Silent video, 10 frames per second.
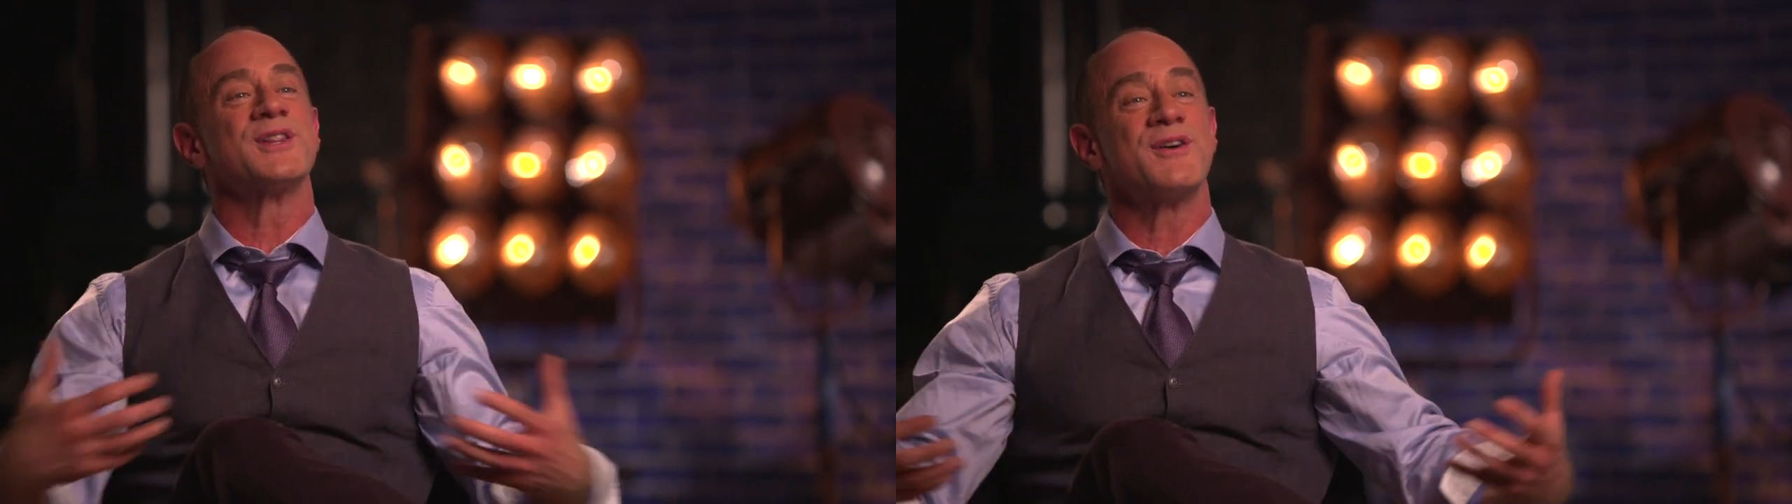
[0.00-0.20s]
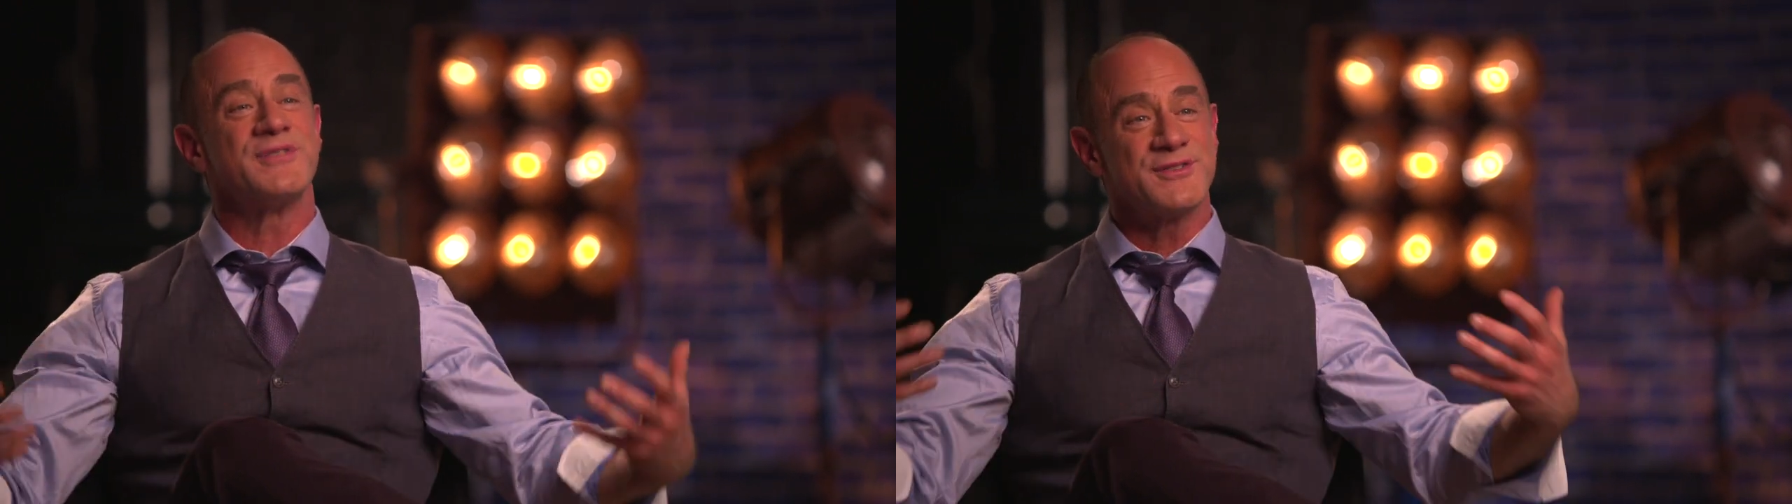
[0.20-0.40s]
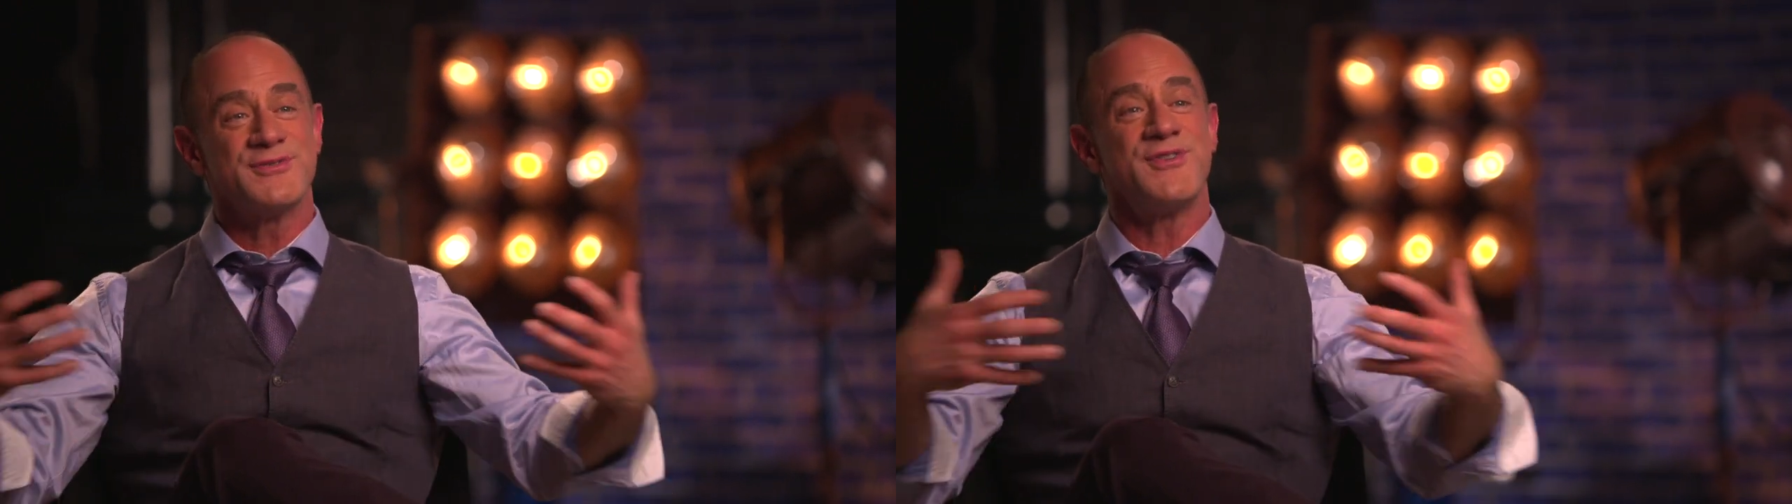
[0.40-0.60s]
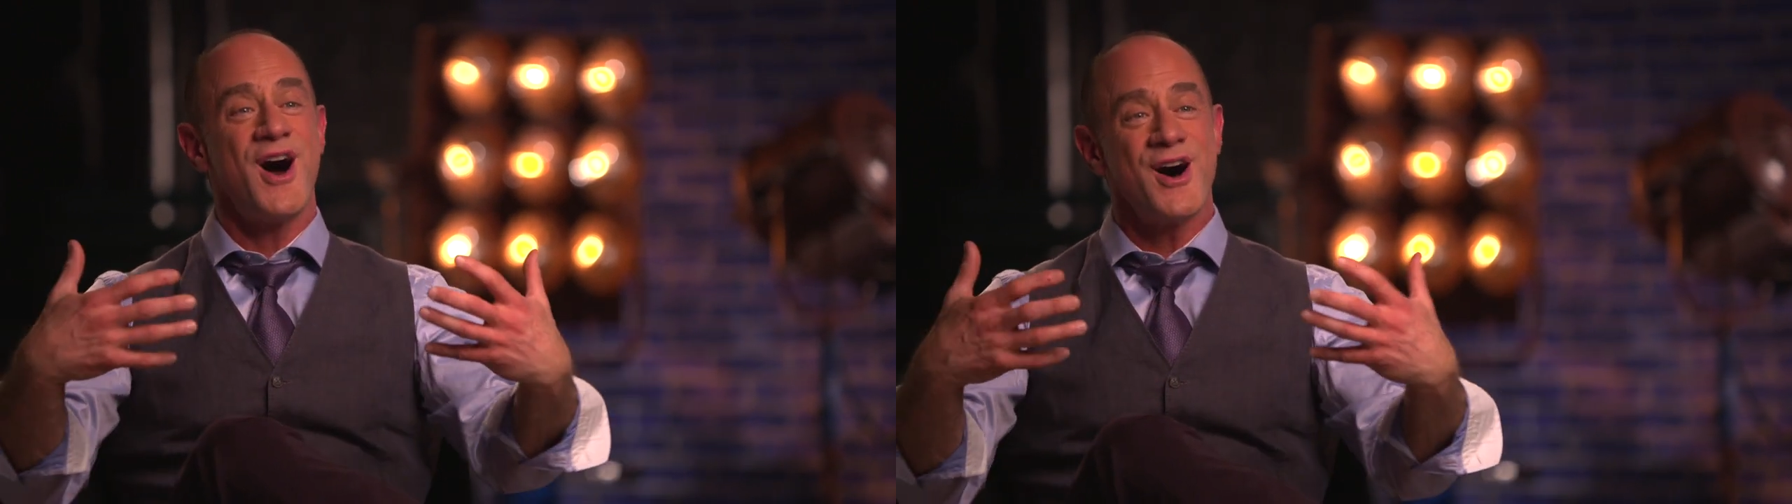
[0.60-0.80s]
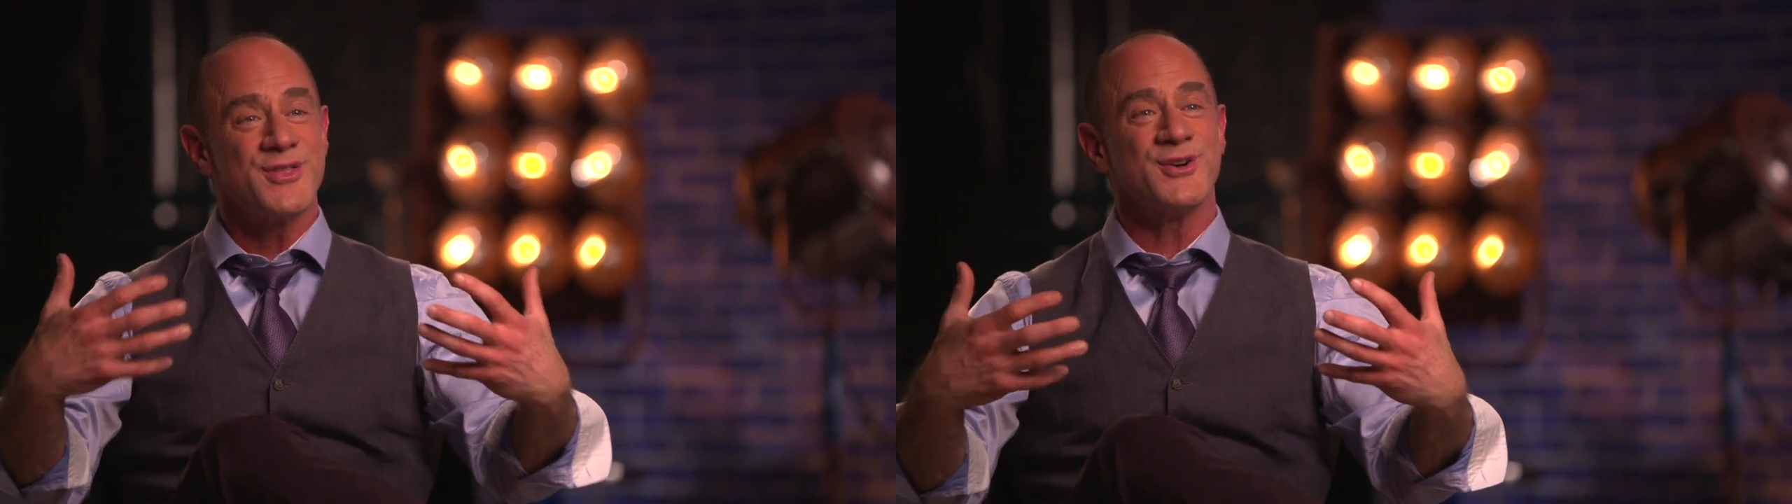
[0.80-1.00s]
loving
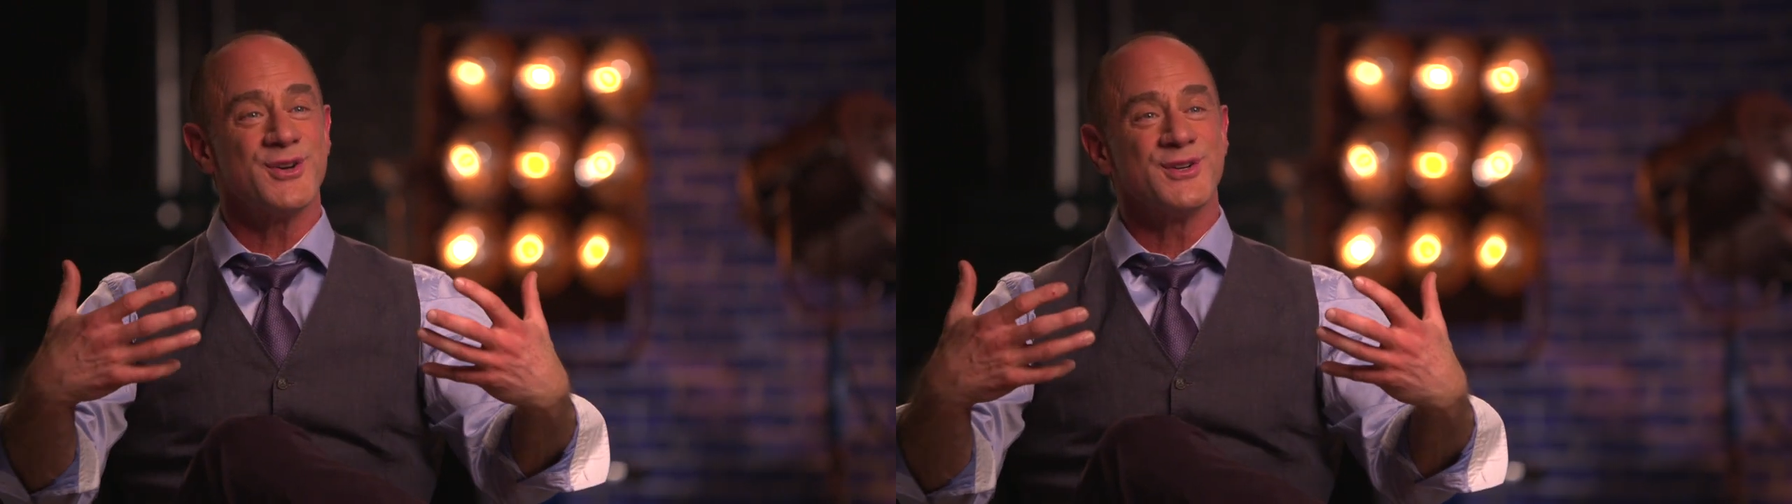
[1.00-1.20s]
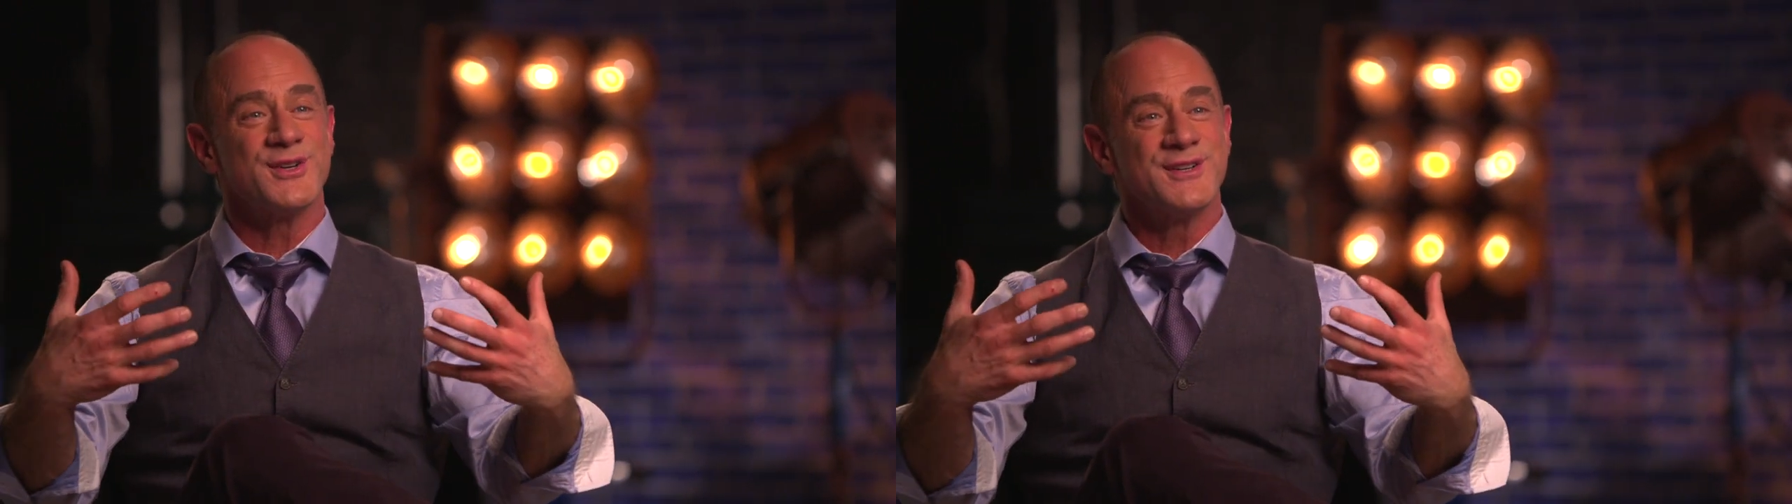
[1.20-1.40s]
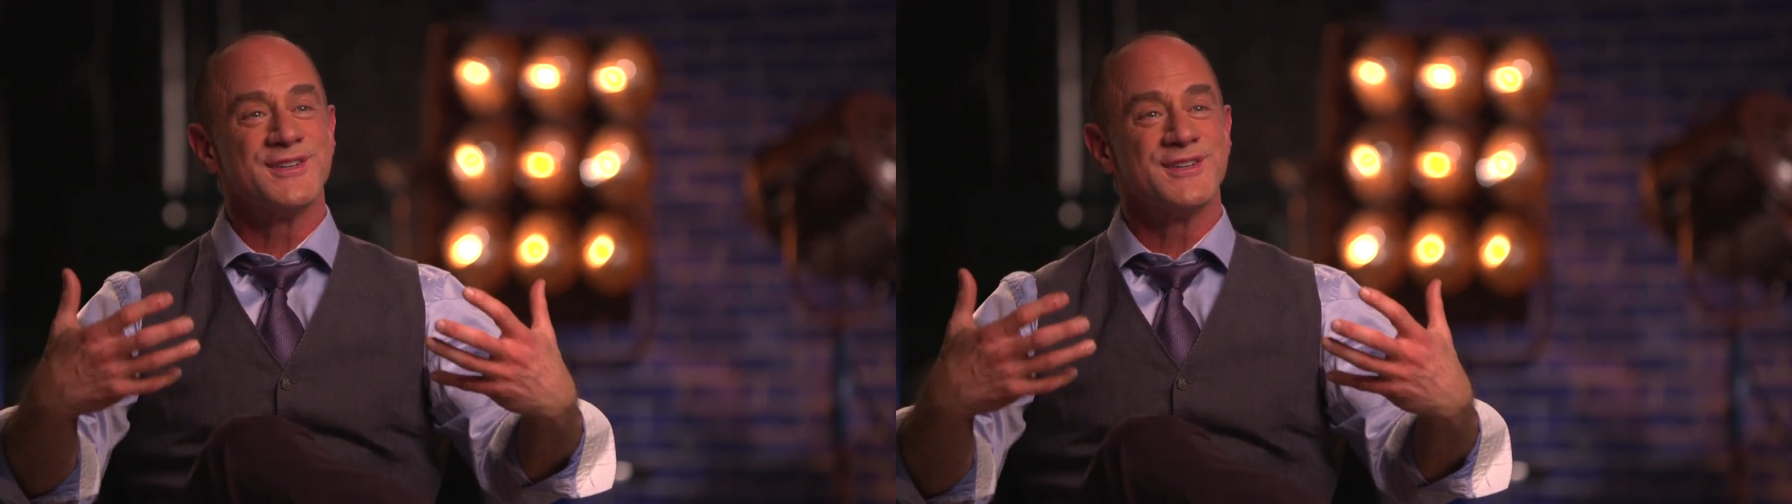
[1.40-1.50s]
father."